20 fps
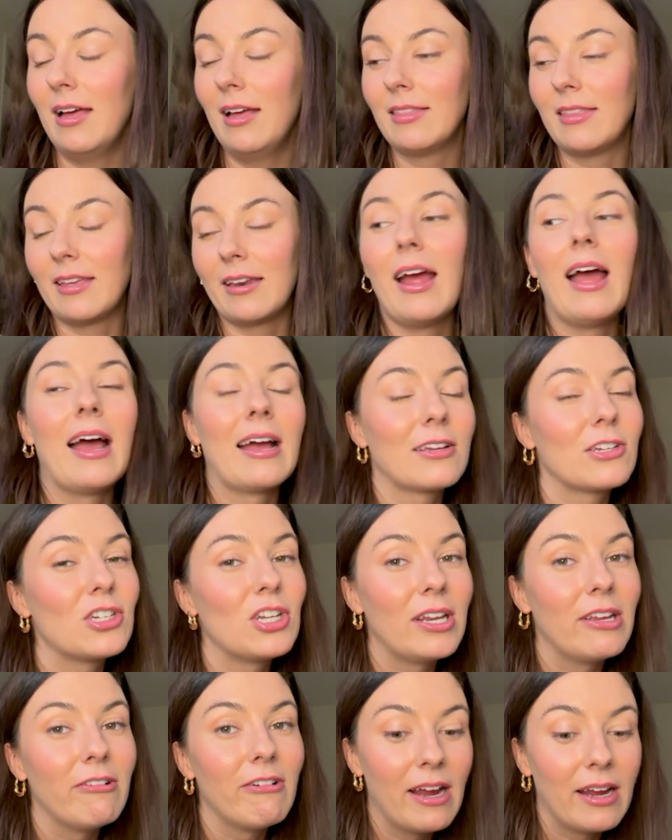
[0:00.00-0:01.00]
that I
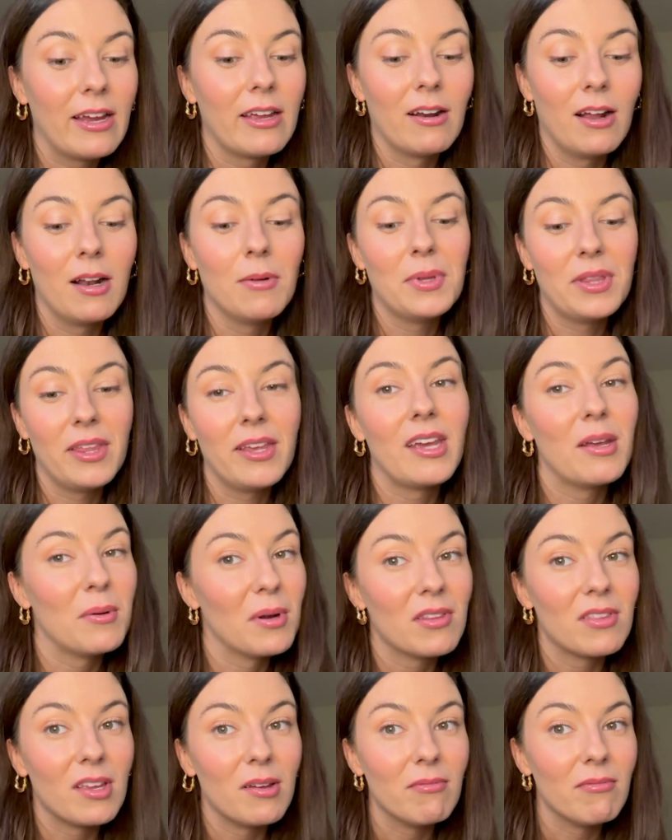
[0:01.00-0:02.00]
actually reckon I'll be thinking
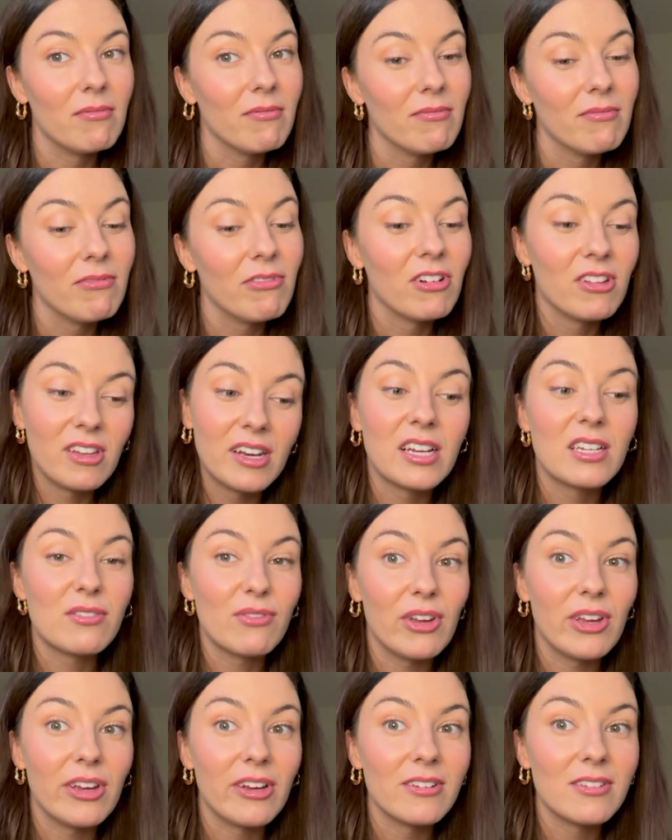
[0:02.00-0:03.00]
about them for the next
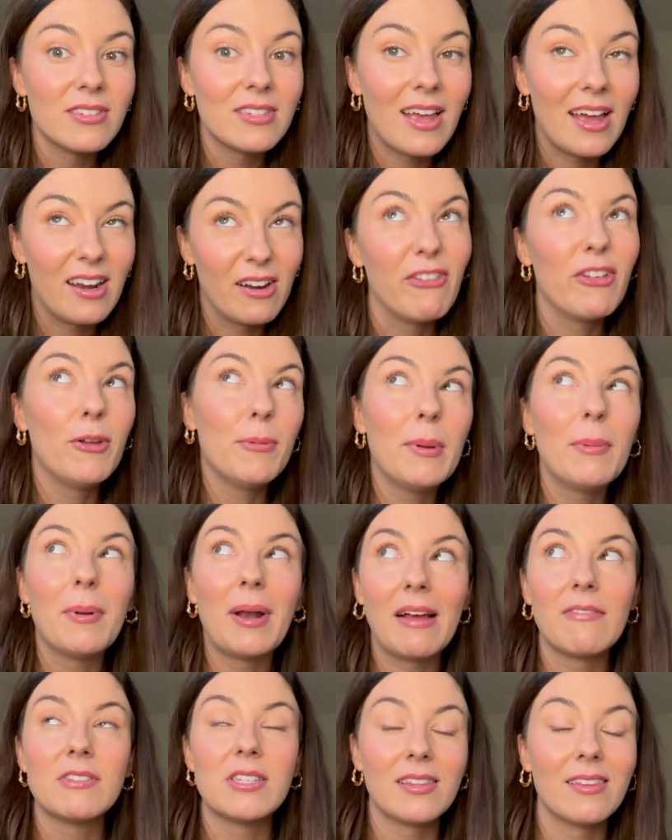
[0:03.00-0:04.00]
few years. And a few people
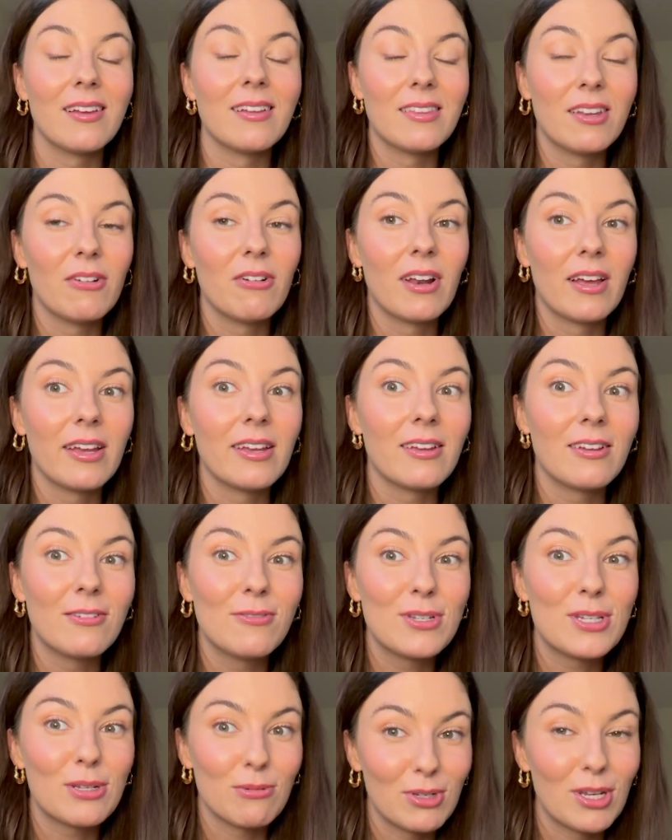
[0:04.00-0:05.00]
have said that. They were like,
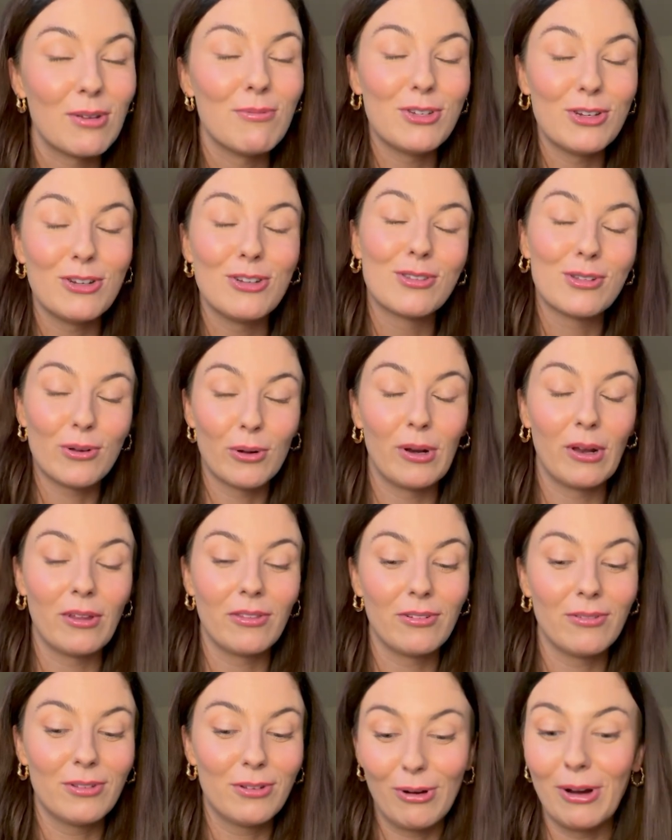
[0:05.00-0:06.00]
sometimes you're just going out
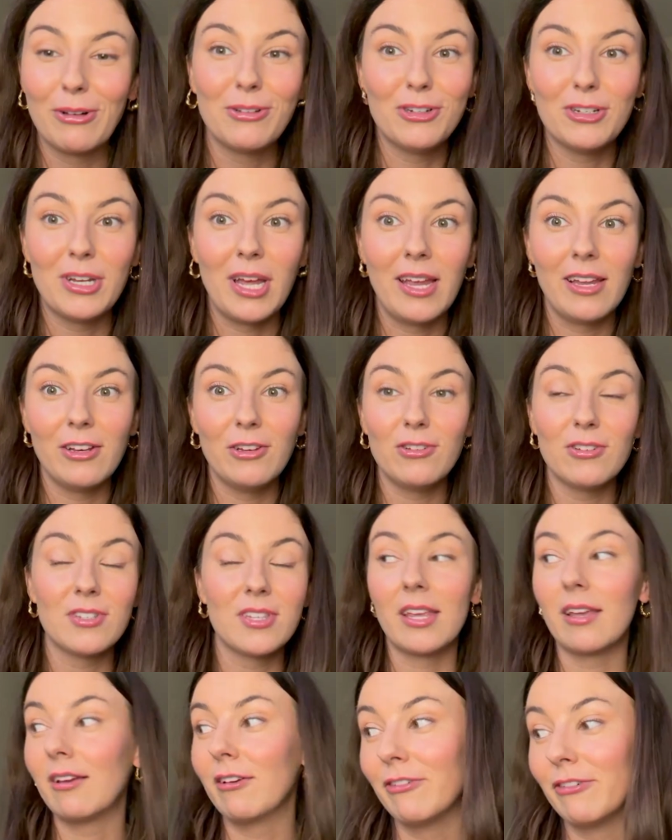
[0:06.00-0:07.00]
th throughout your day and you just
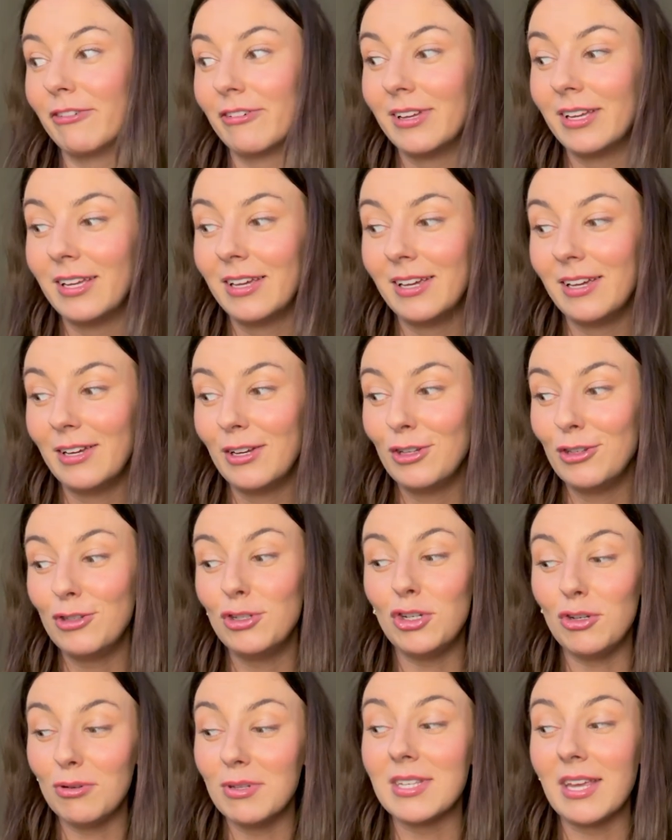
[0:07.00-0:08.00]
think of
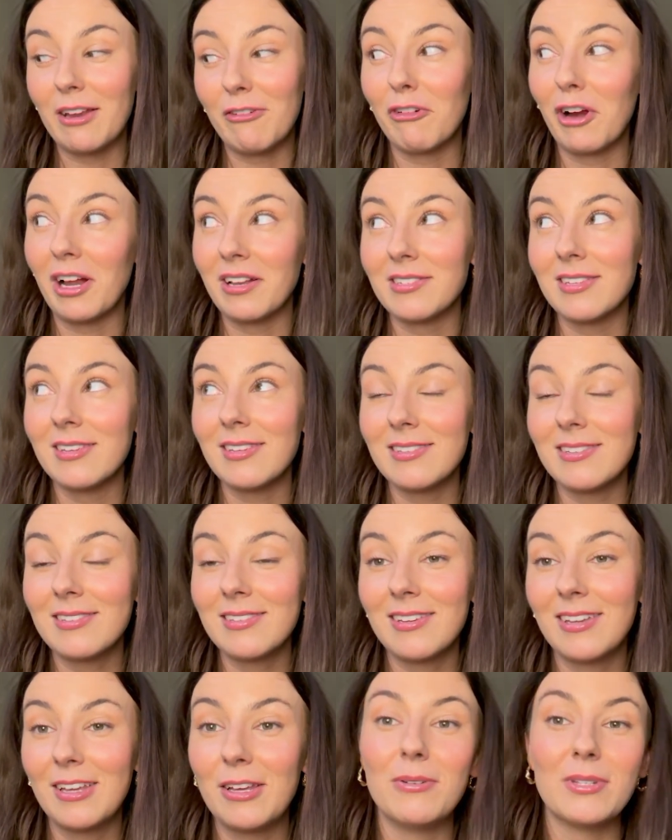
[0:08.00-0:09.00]
Jude Saint Francis,
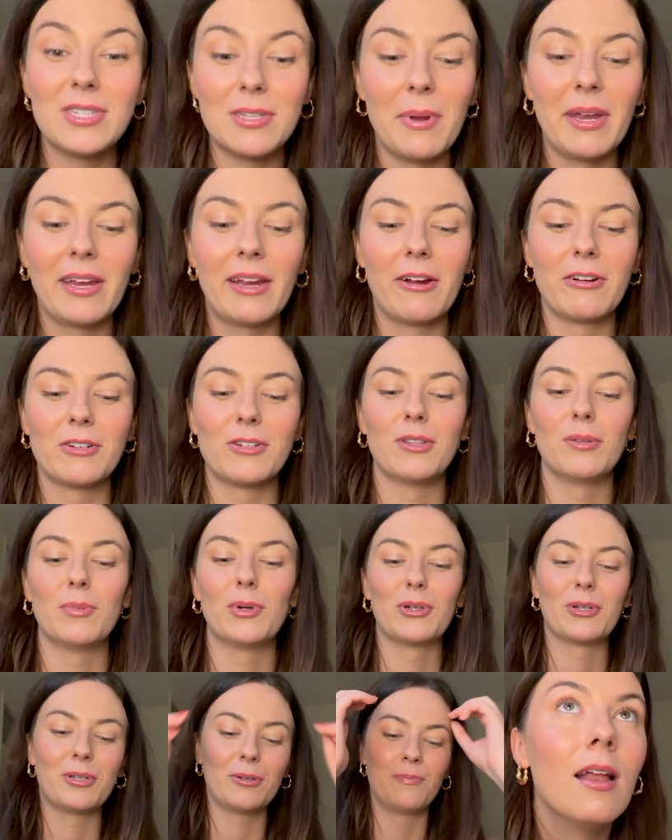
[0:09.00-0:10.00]
who is the main character in the
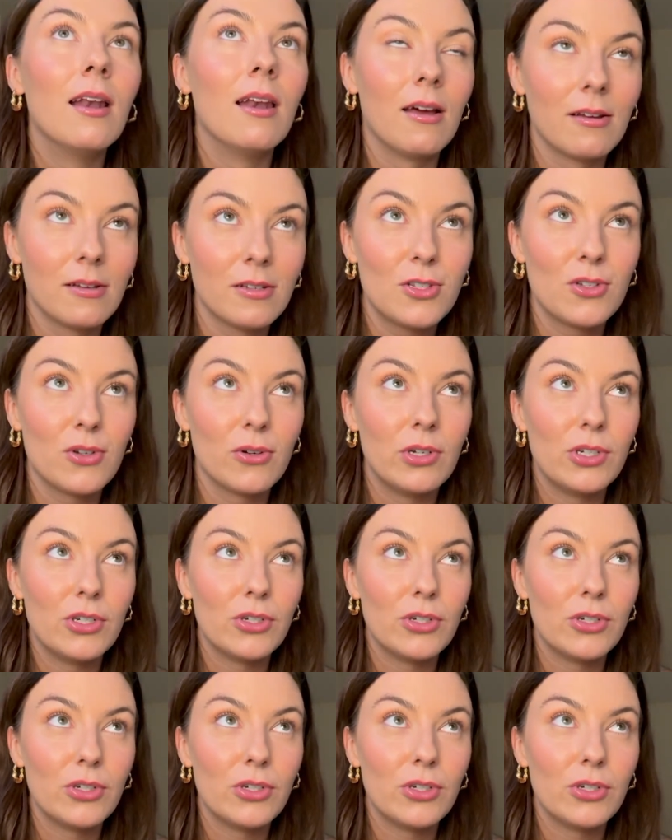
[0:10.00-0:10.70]
book. Long story